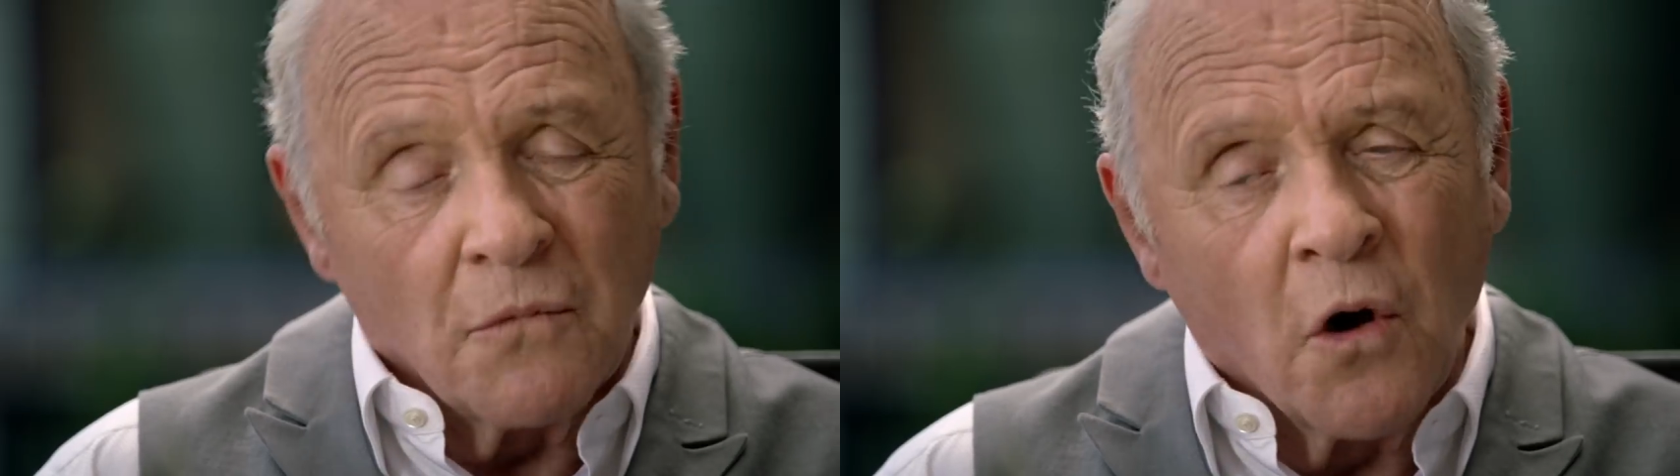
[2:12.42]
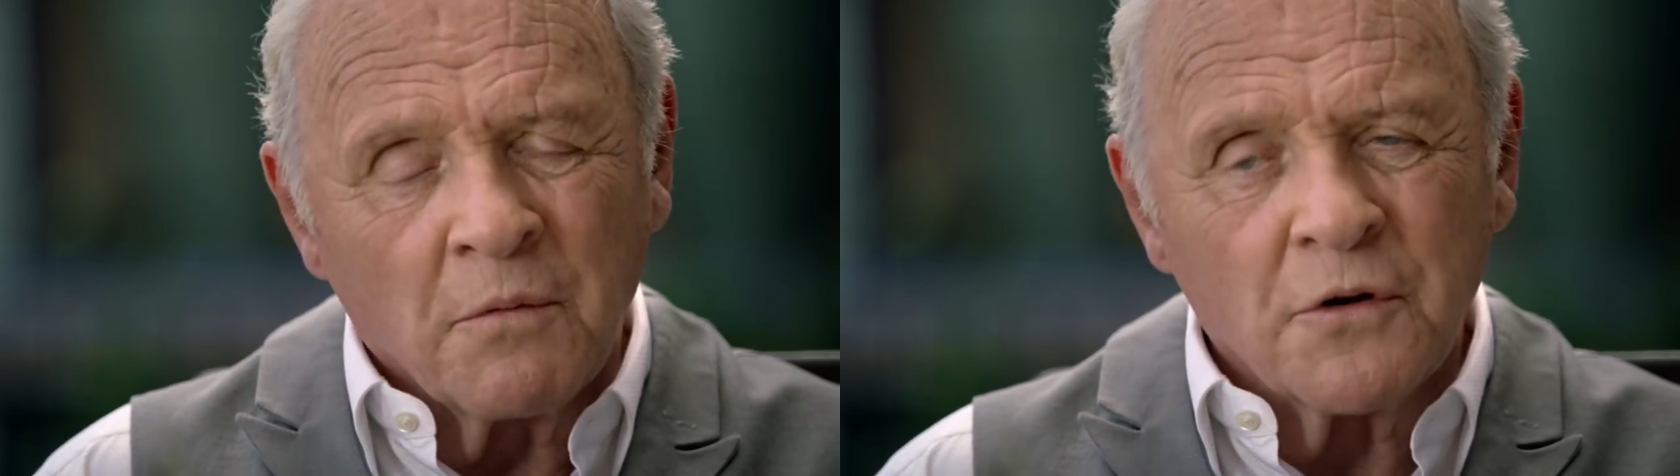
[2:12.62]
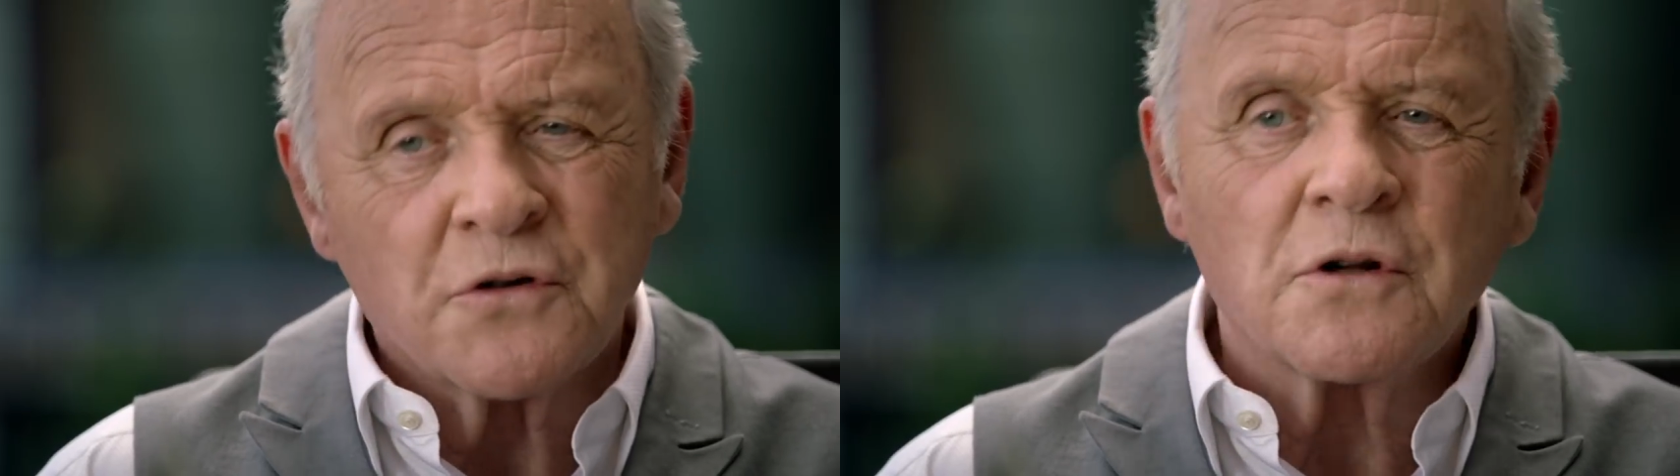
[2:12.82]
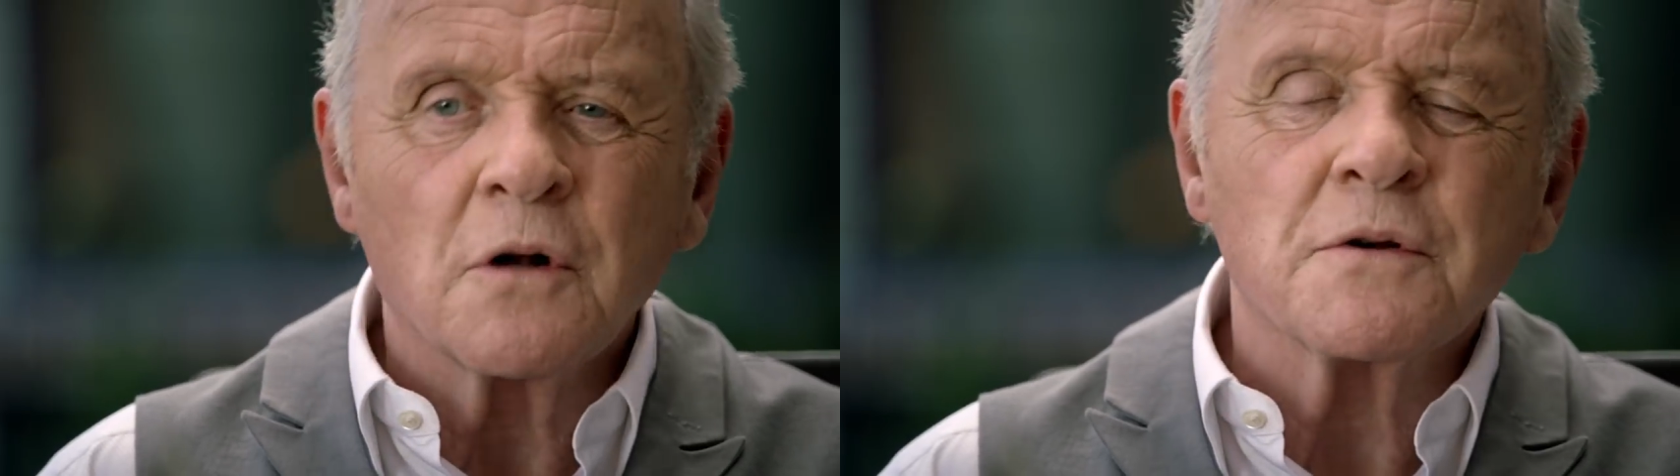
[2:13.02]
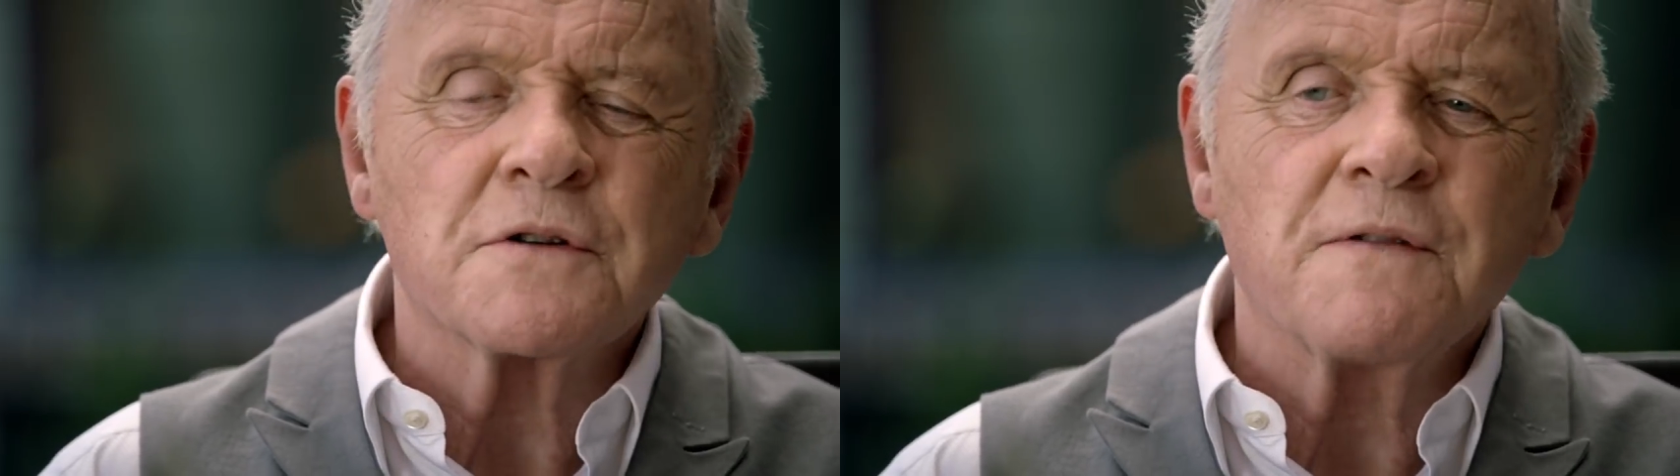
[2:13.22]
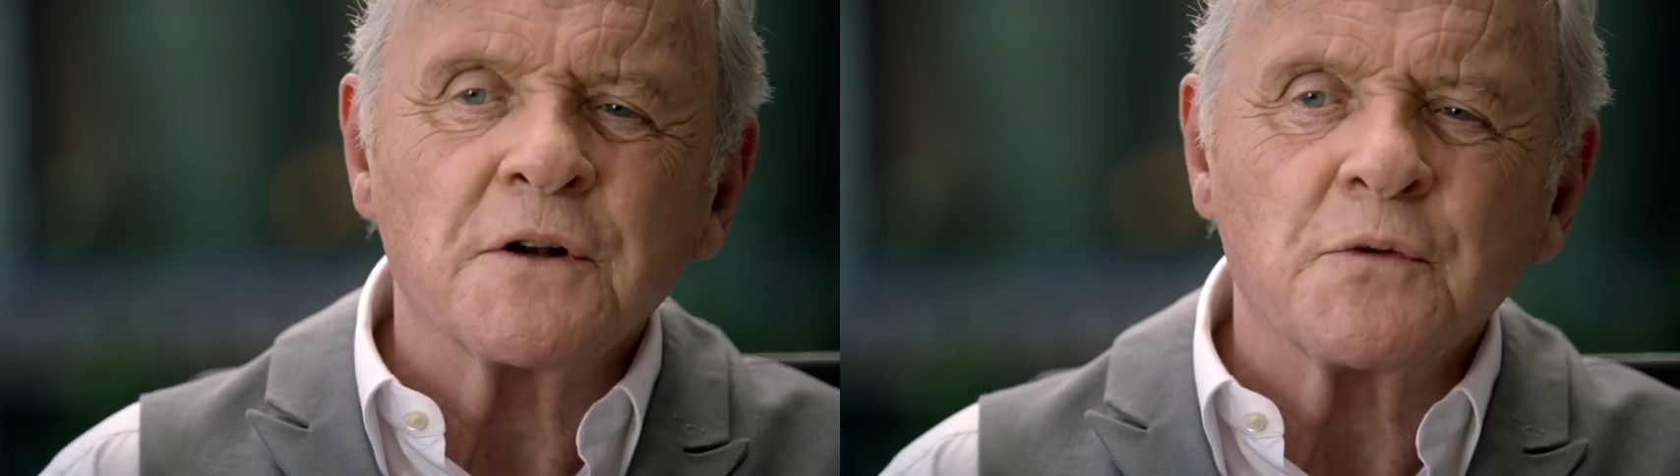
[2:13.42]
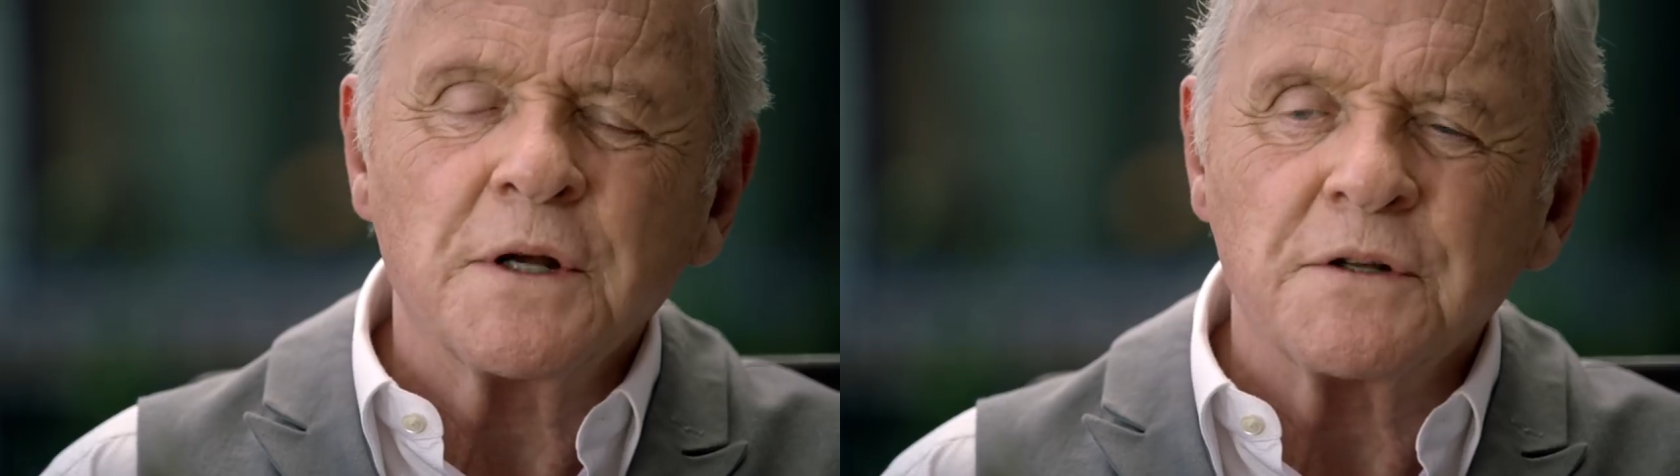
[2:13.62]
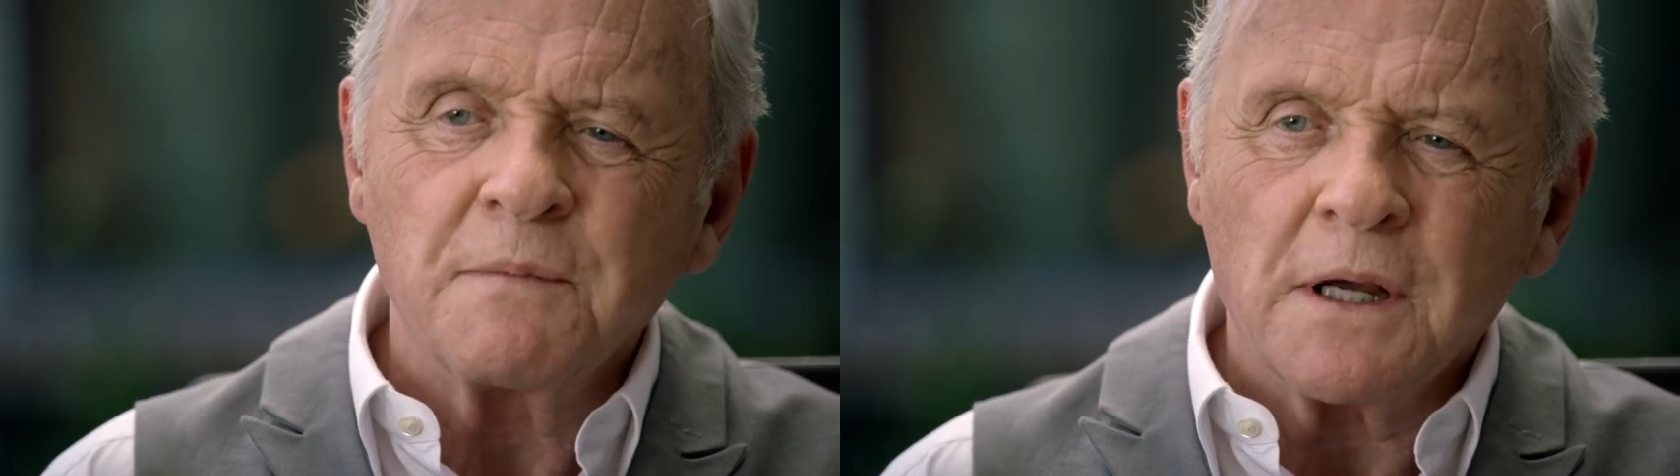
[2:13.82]
almost always found a
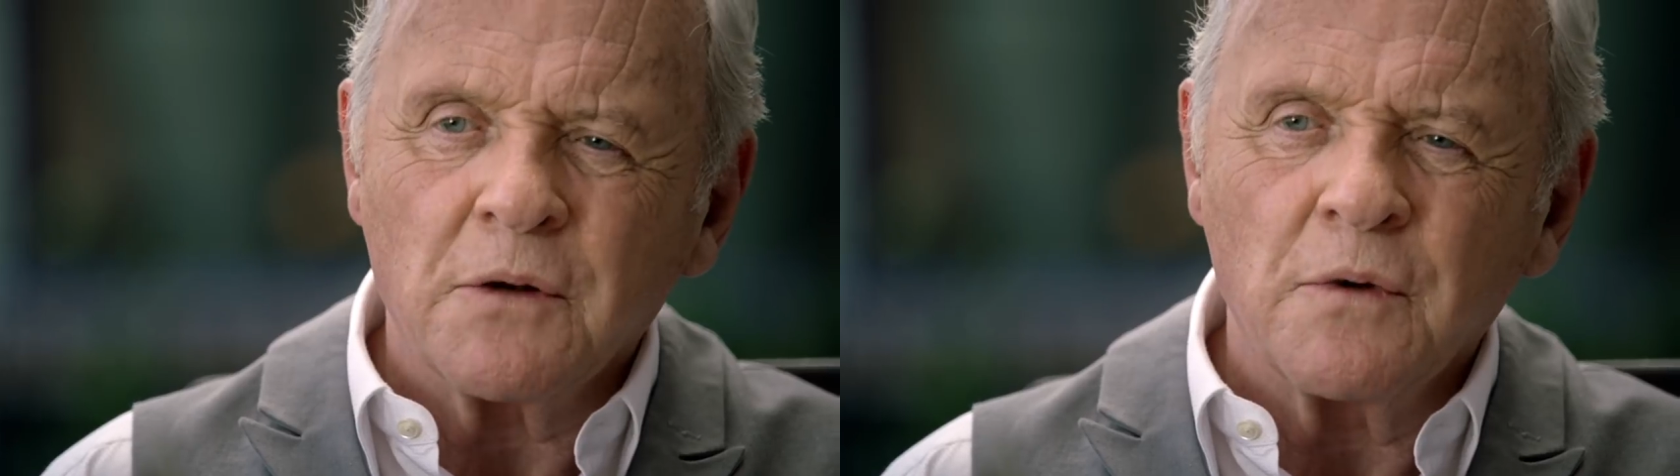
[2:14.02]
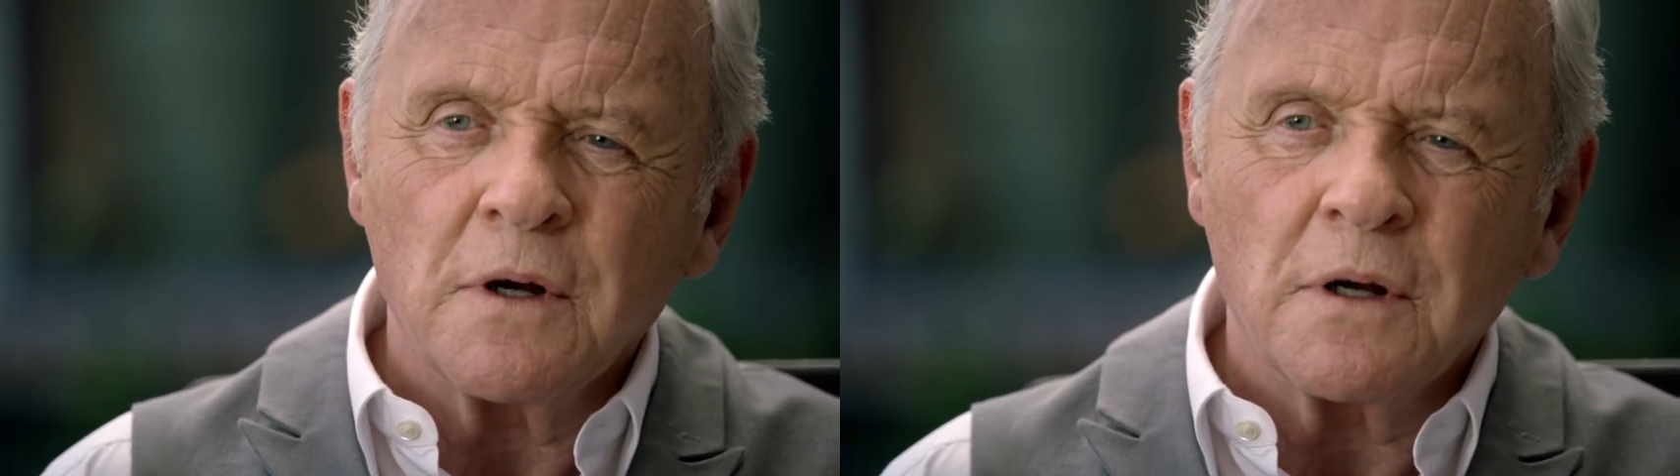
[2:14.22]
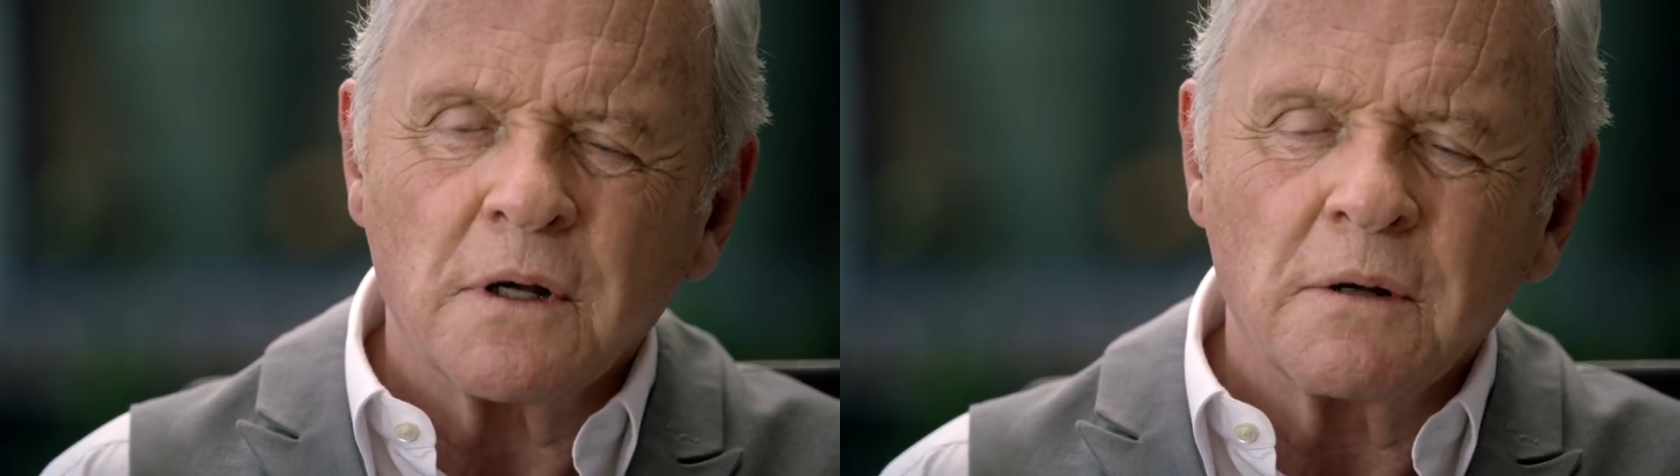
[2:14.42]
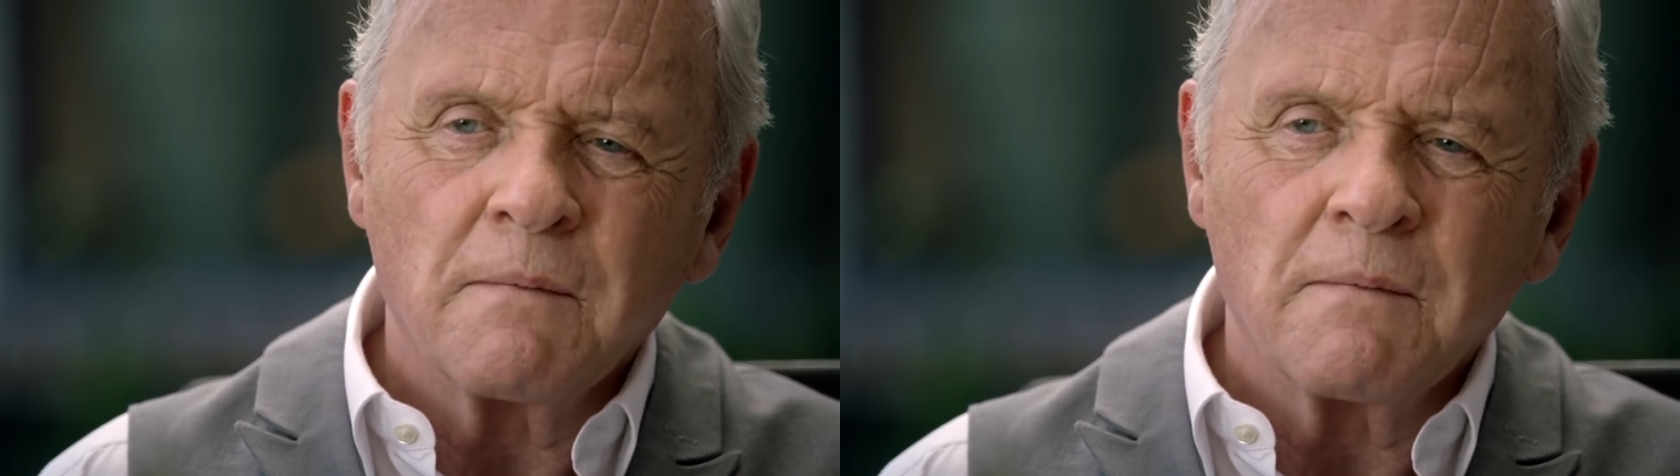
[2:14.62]
way to make it work.